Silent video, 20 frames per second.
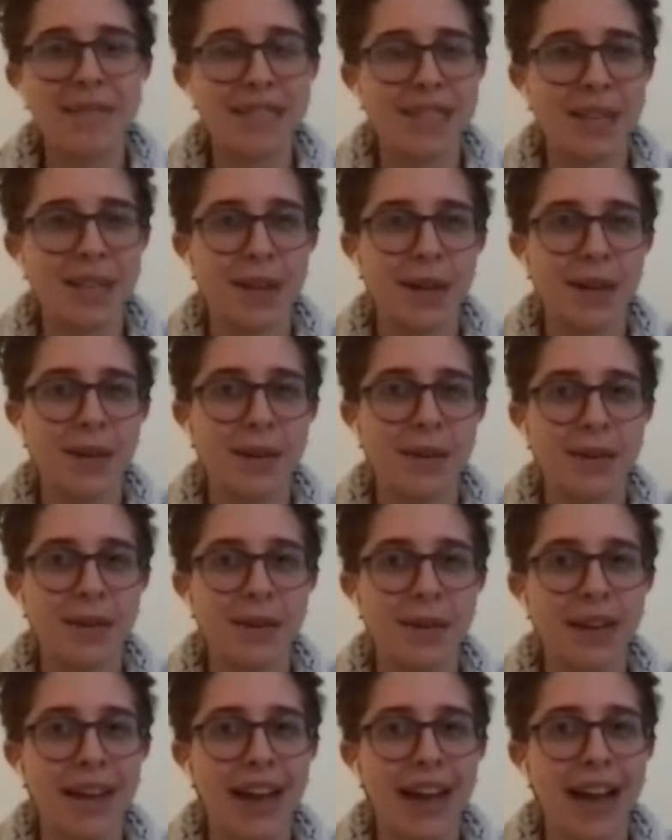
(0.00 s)

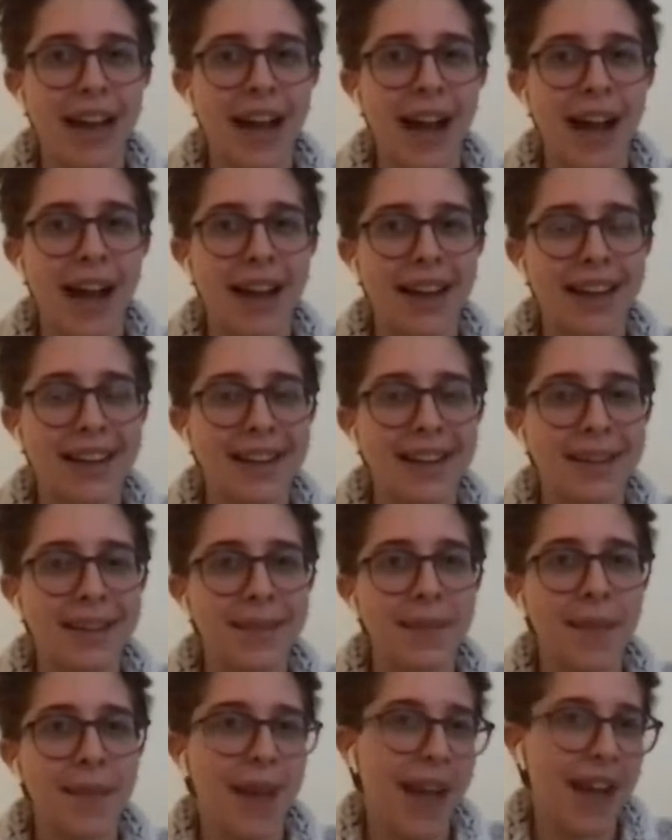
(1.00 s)
So
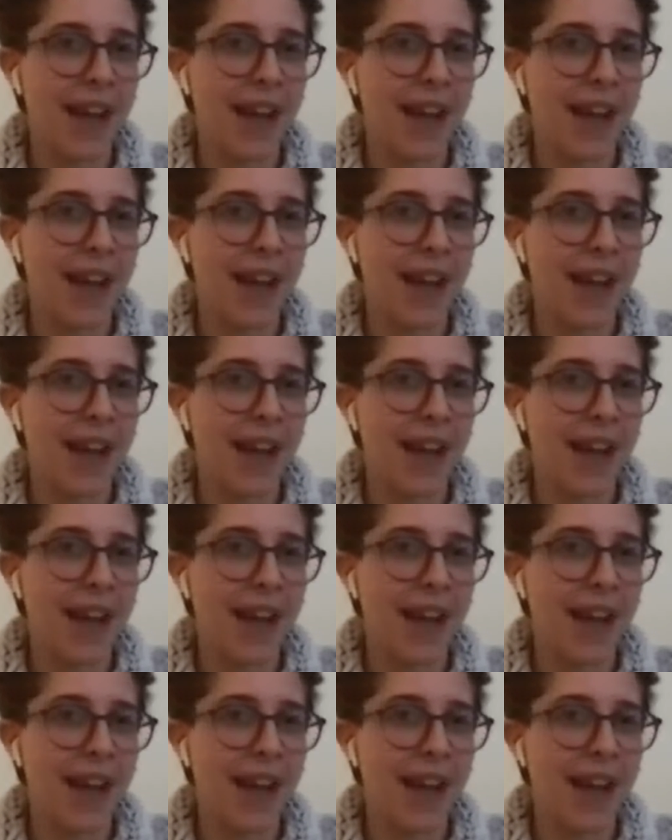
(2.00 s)
I